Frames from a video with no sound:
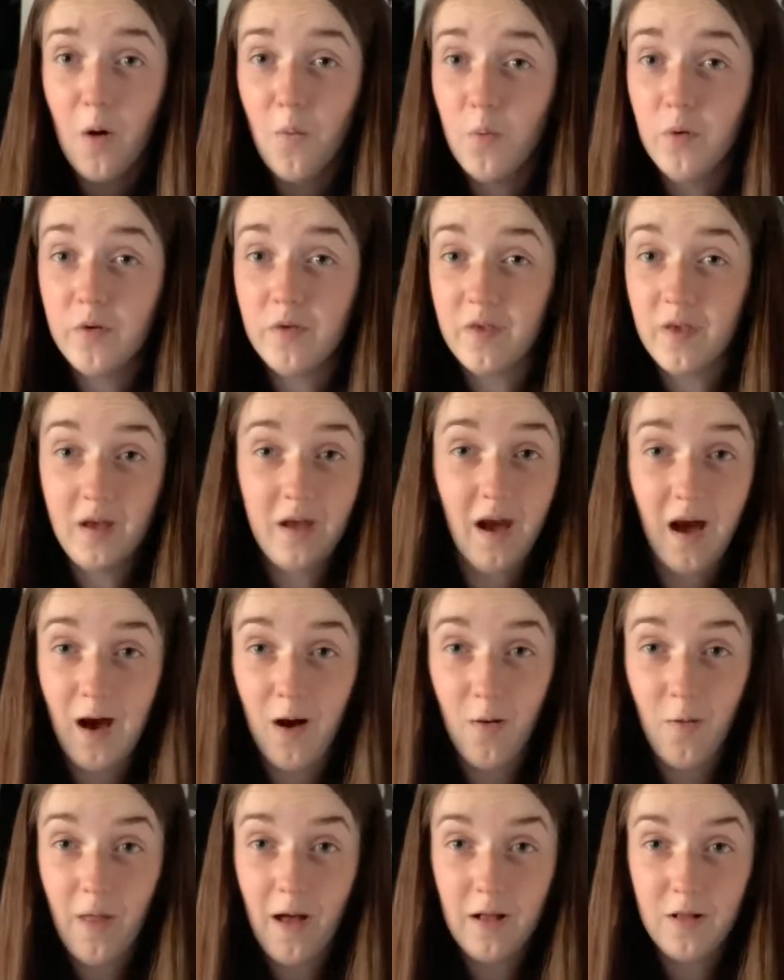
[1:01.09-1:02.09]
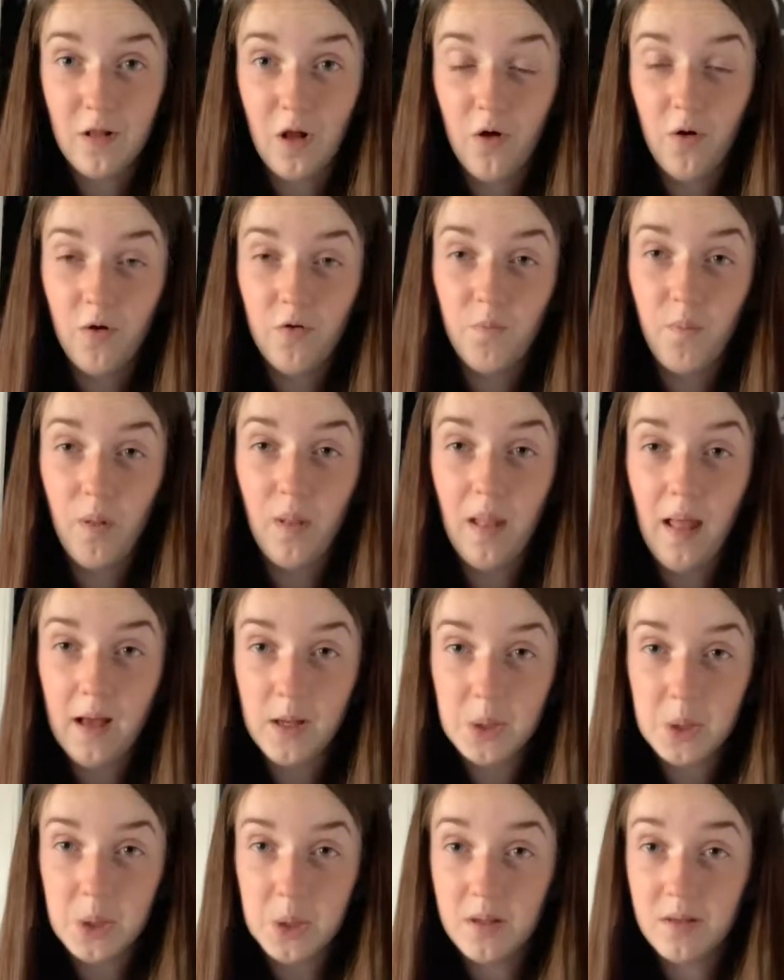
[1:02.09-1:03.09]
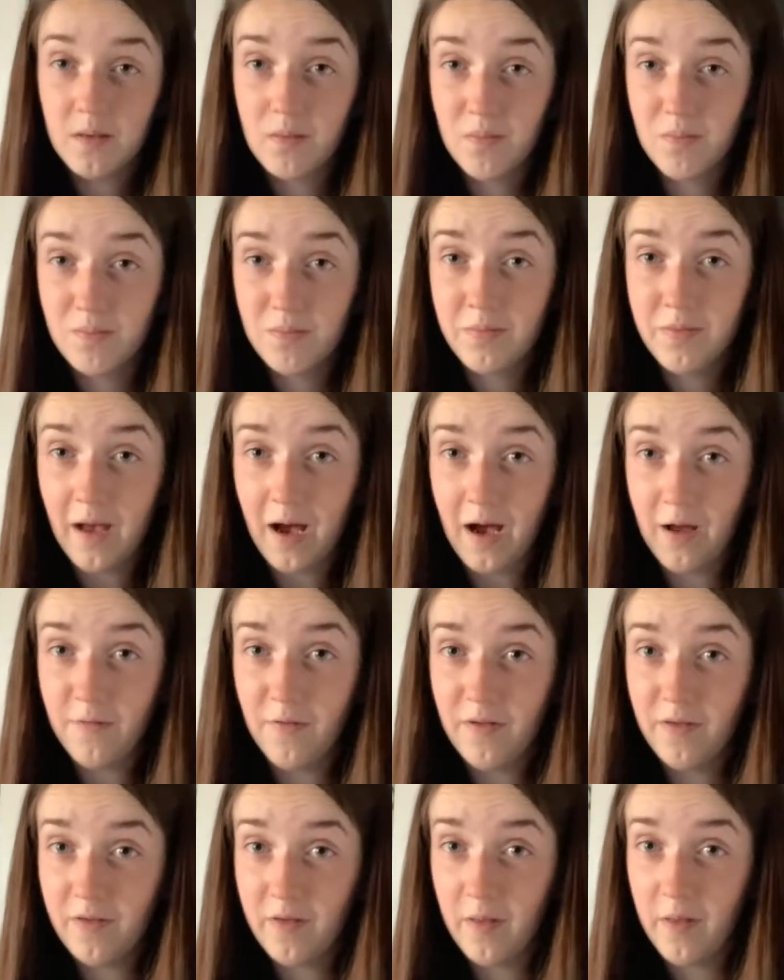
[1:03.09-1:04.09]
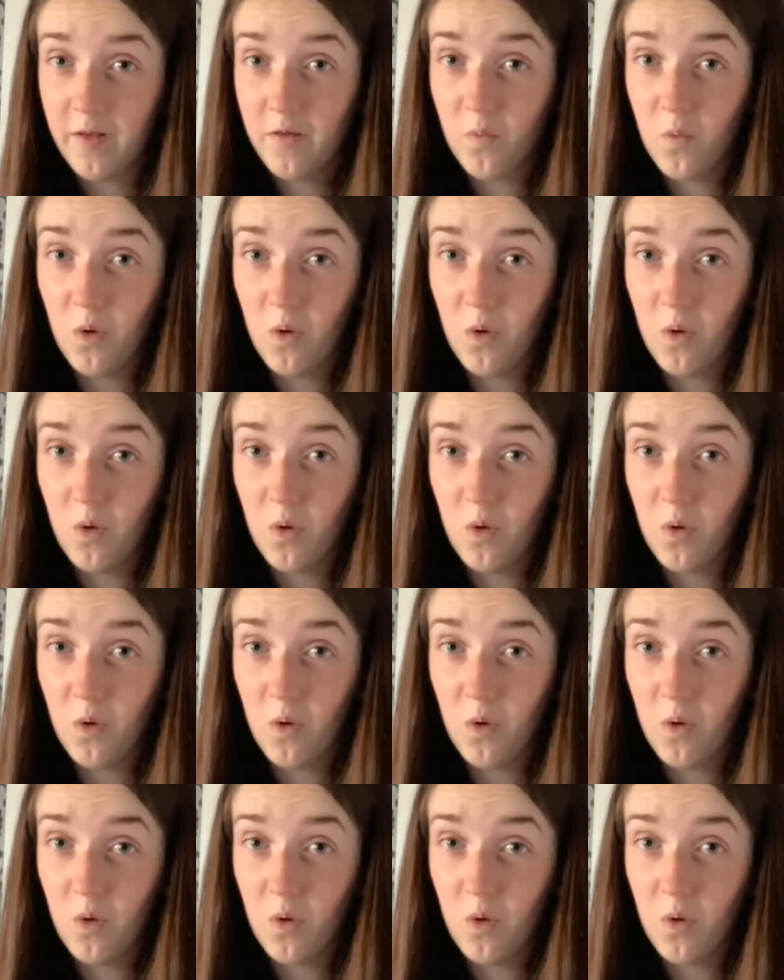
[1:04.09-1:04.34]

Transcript: we'll see how that goes but let's just dive into this